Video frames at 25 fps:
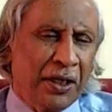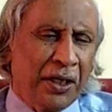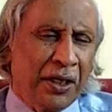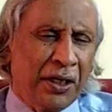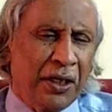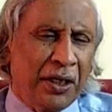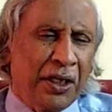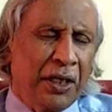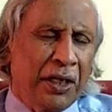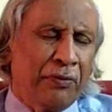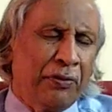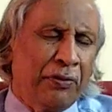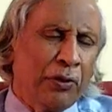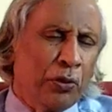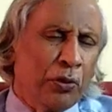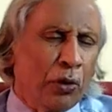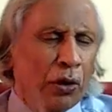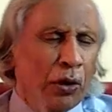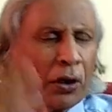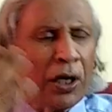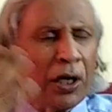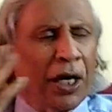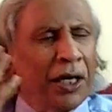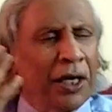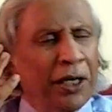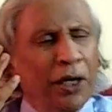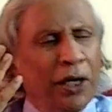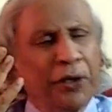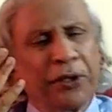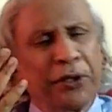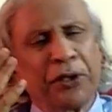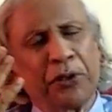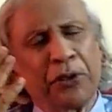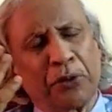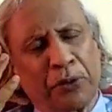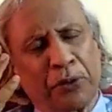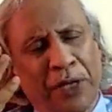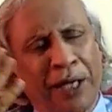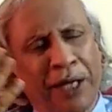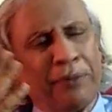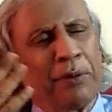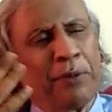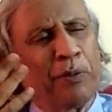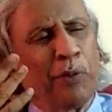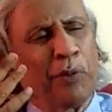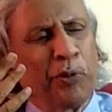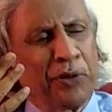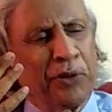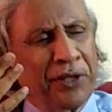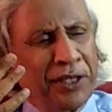If you go to high altitude, I'm
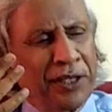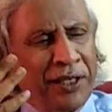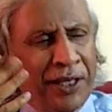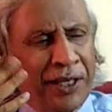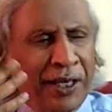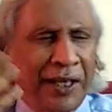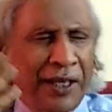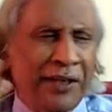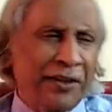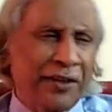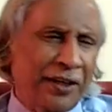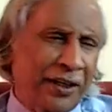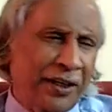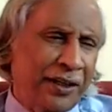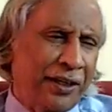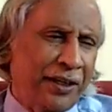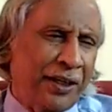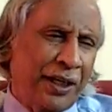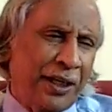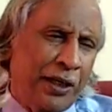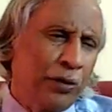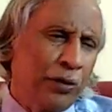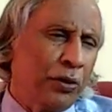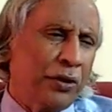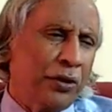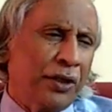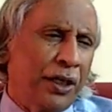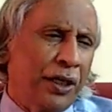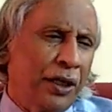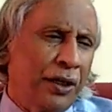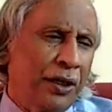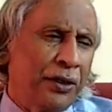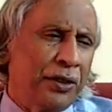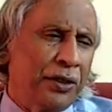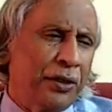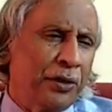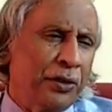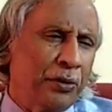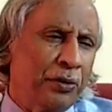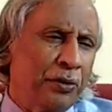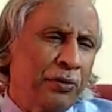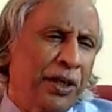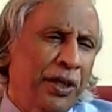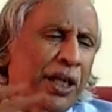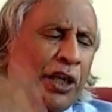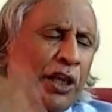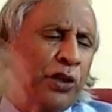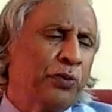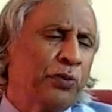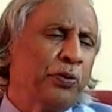a mountaineer, I trekker, I go to high altitude,
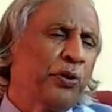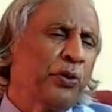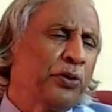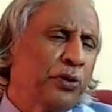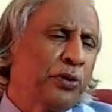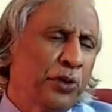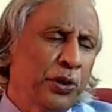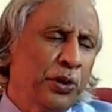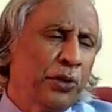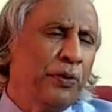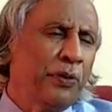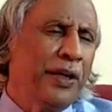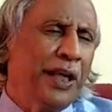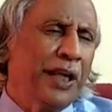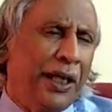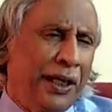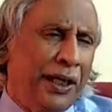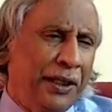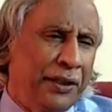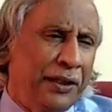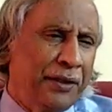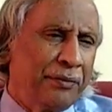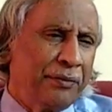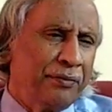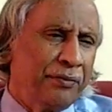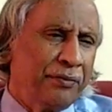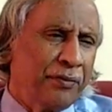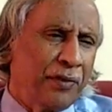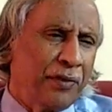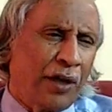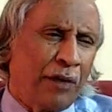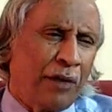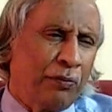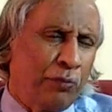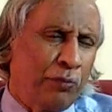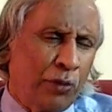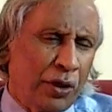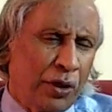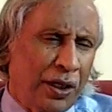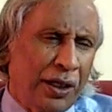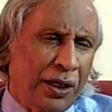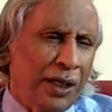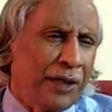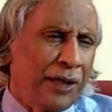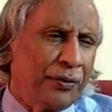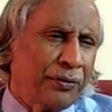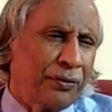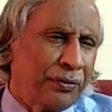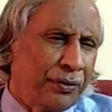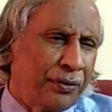we are exposed to UV light of more or
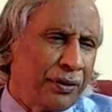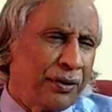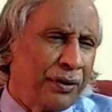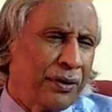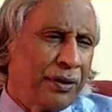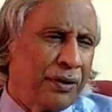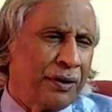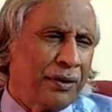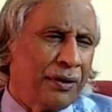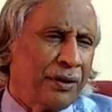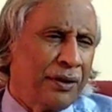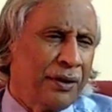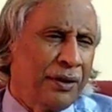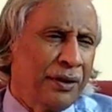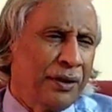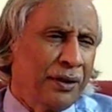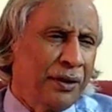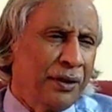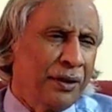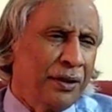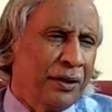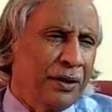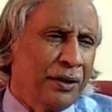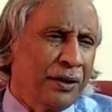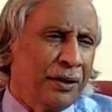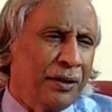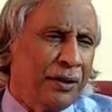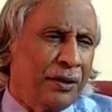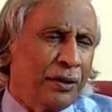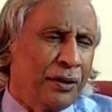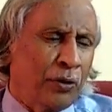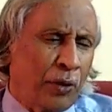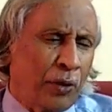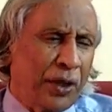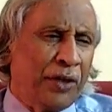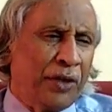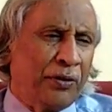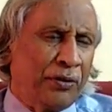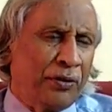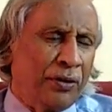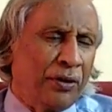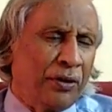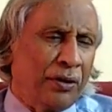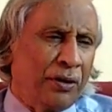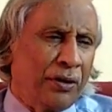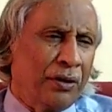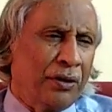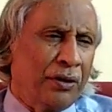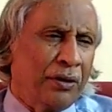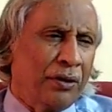less quite
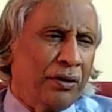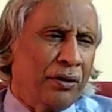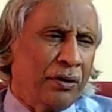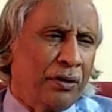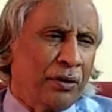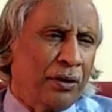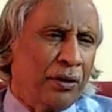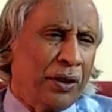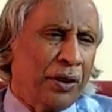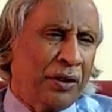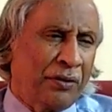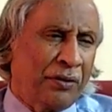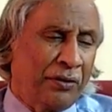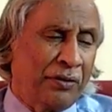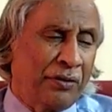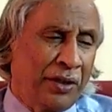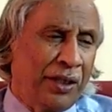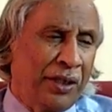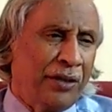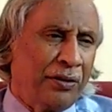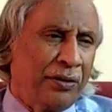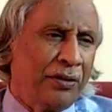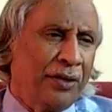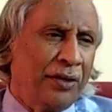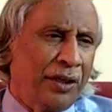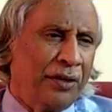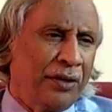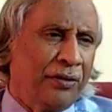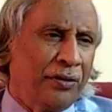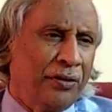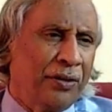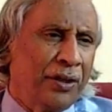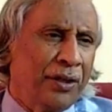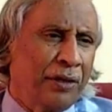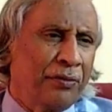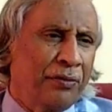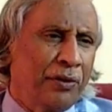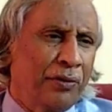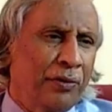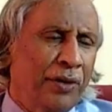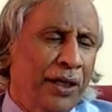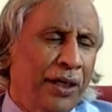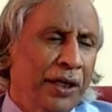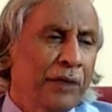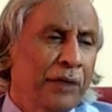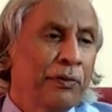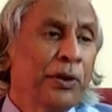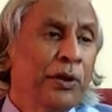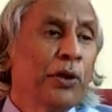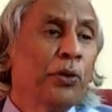a serious intensity of UV
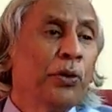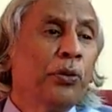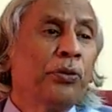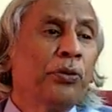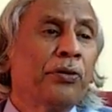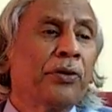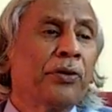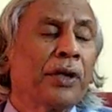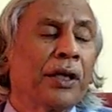light. We use